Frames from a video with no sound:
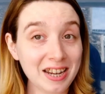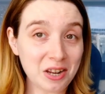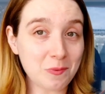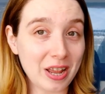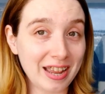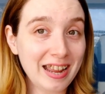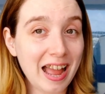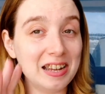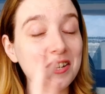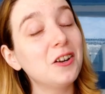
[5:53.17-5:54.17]
anyway,
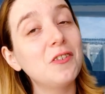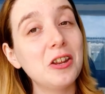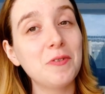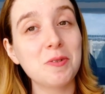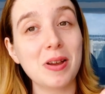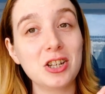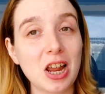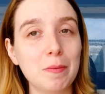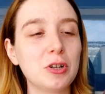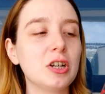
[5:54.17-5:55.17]
I did already read my
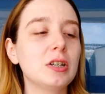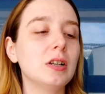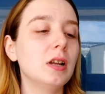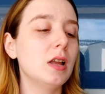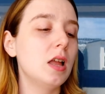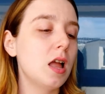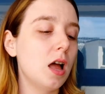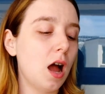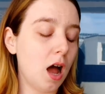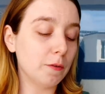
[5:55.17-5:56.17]
chapter
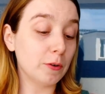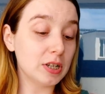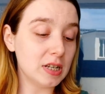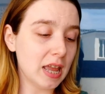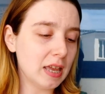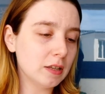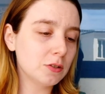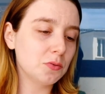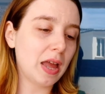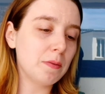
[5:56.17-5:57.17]
for today,
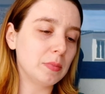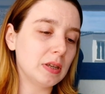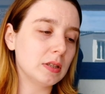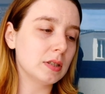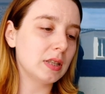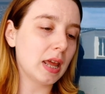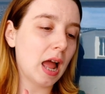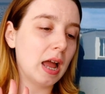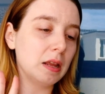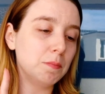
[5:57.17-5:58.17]
so that means
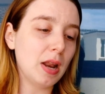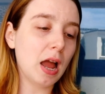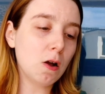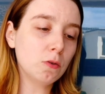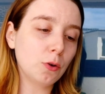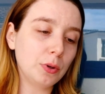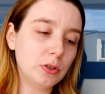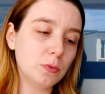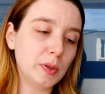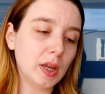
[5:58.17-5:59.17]
that I am now going
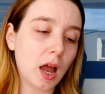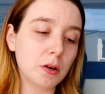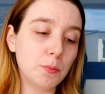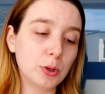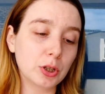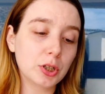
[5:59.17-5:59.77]
to be on book